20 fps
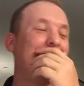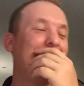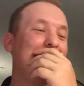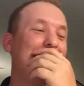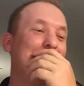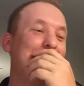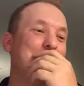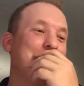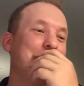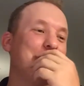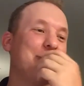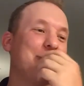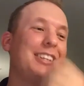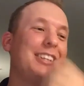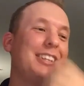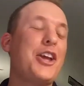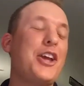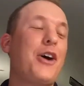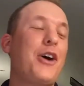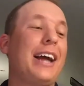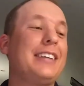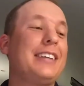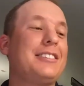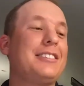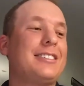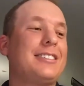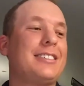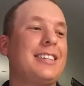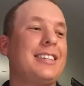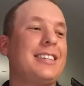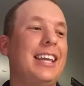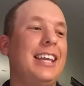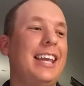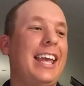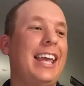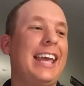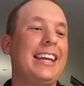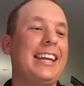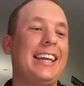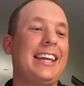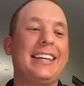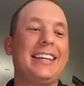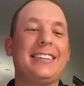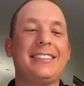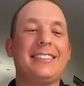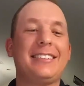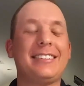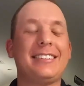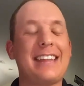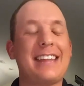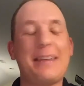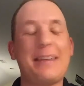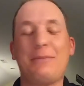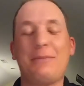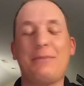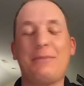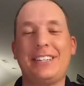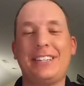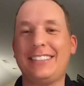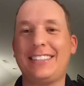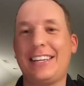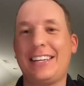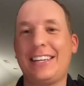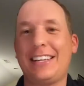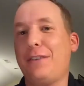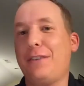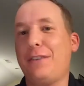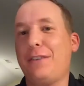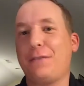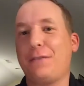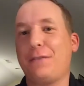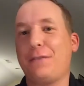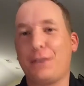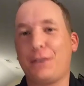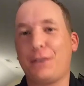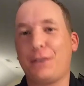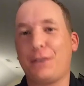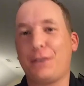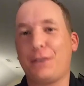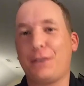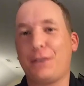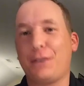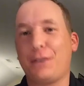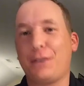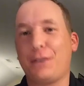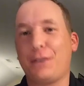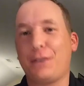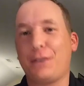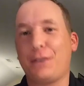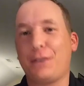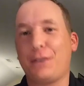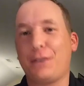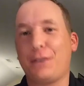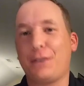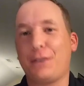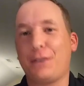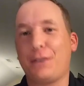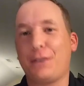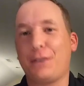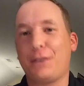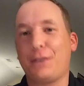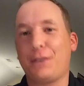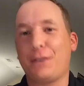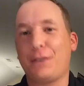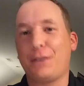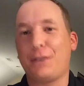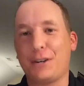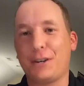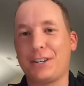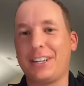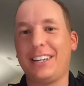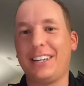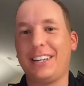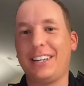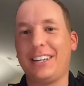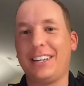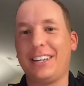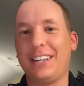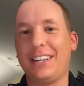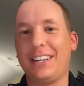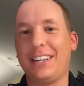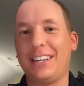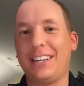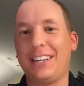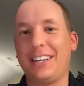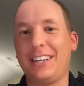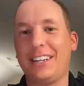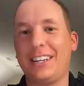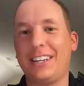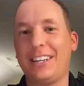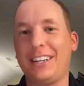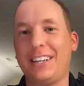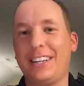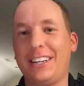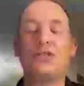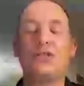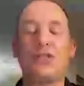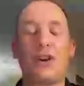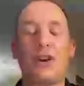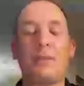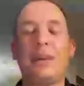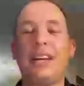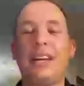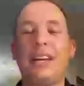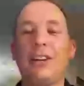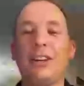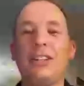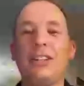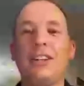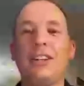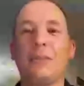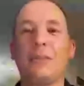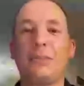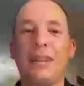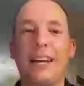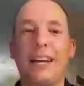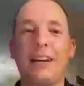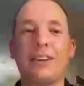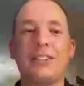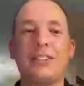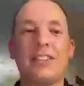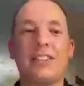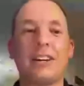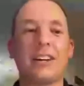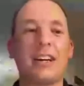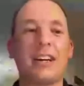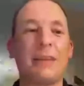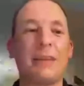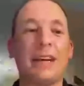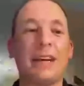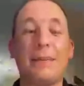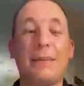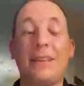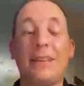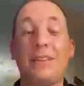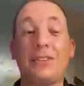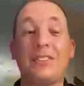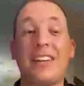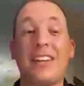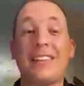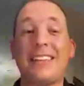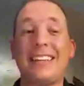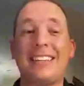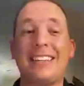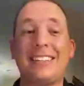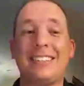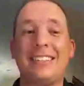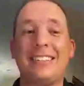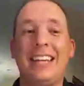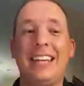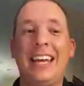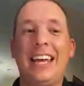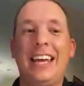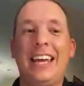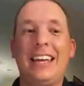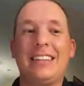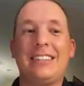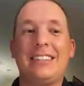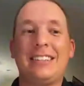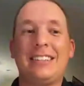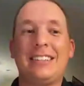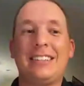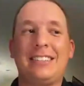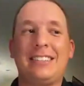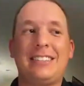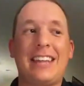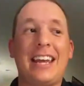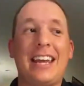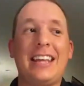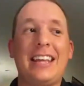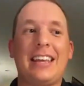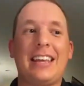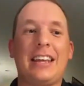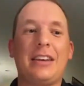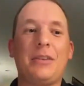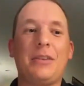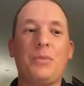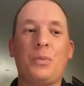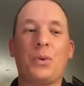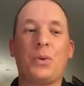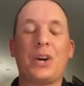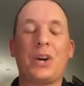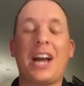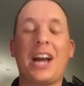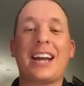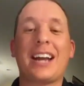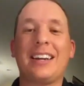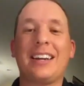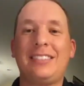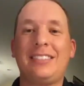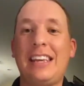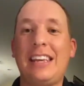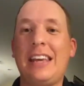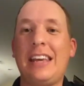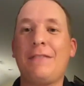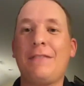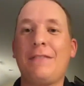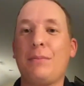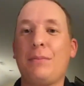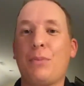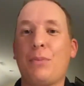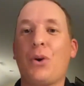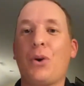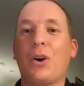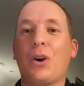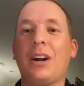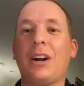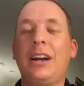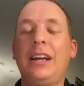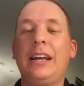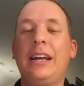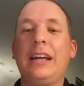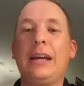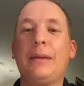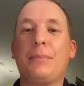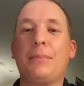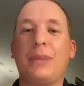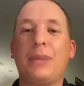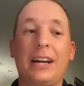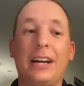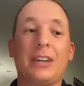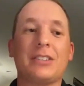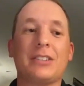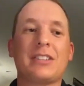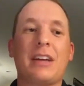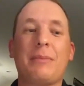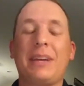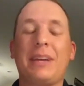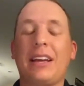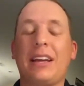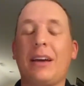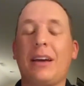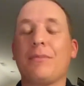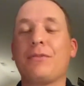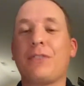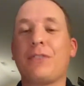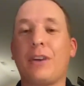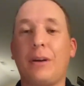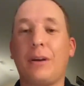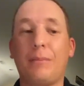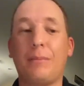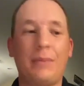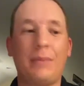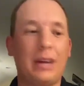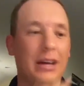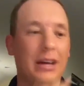No, I just and it's the same reasons that you've heard in interviews with everyone else. I mean, there's so many good young players that are coming up, and there's nothing to say that we're not going to see even more players coming up from